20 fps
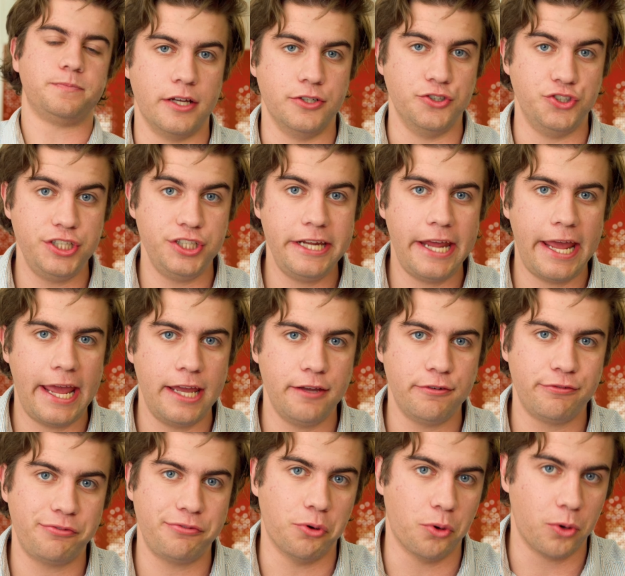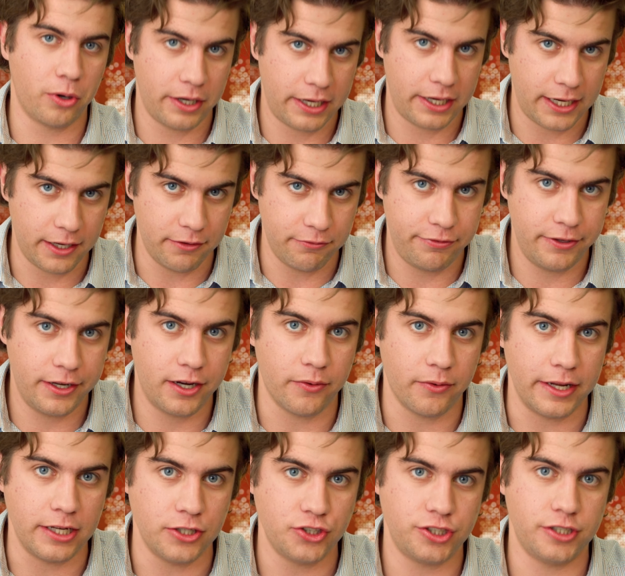A GA4
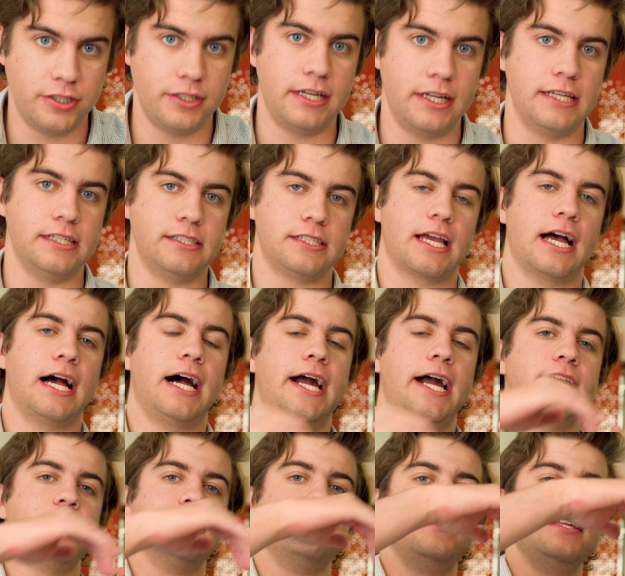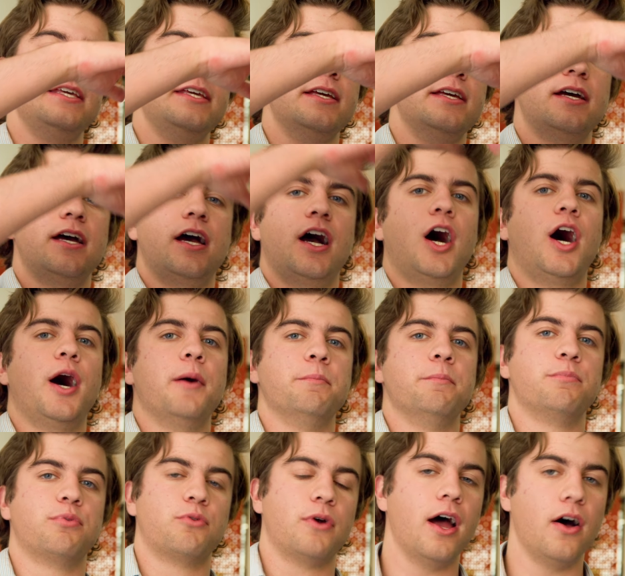configuration is kind of the
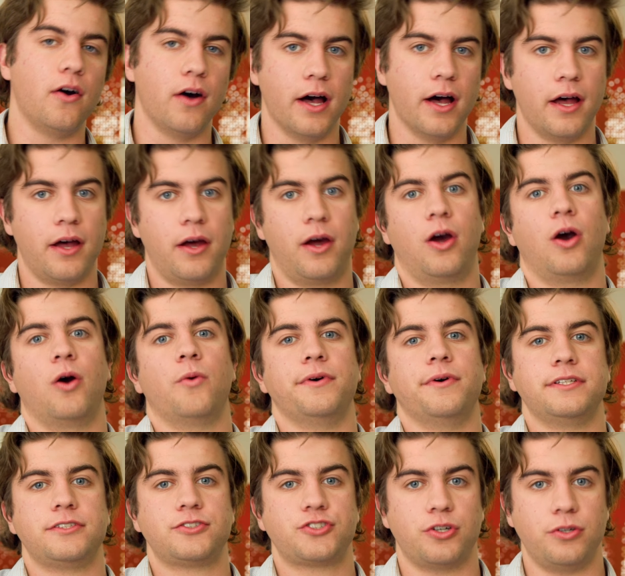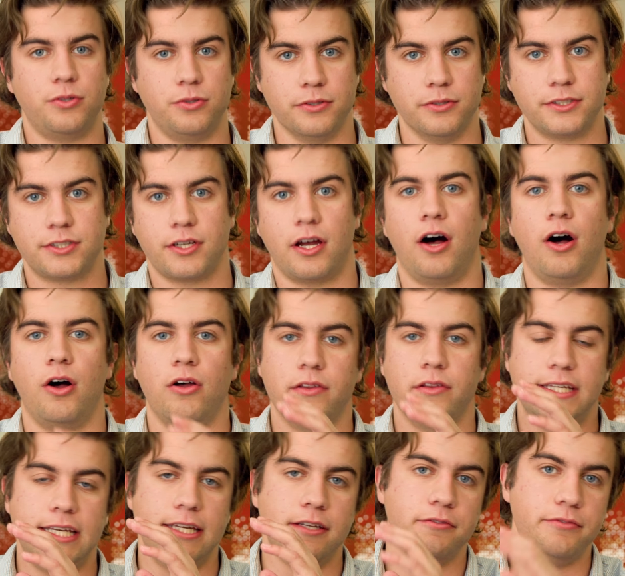umbrella which holds all
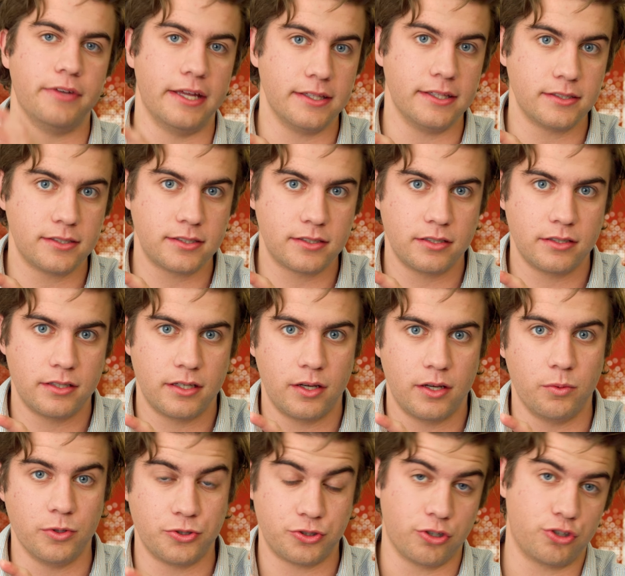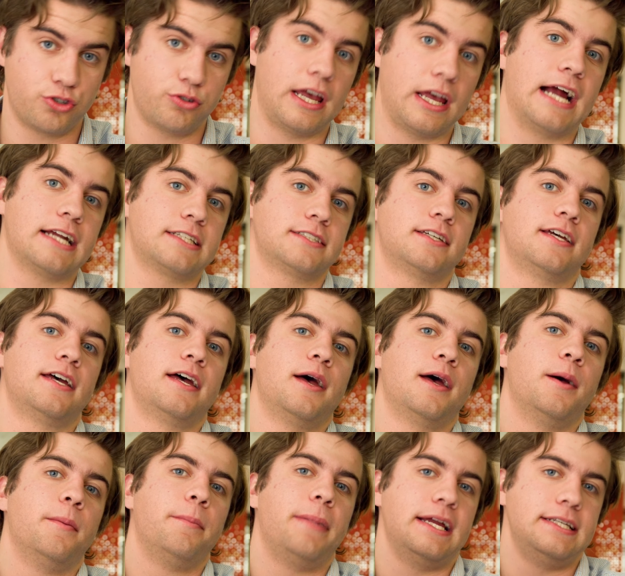the events which are tracked
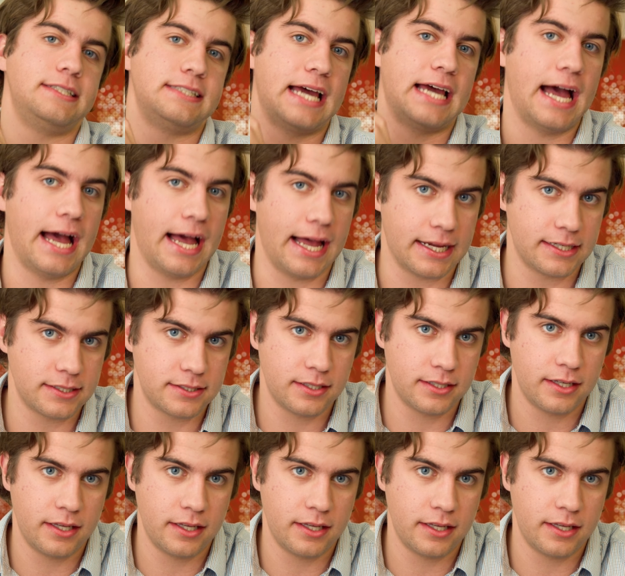by tags.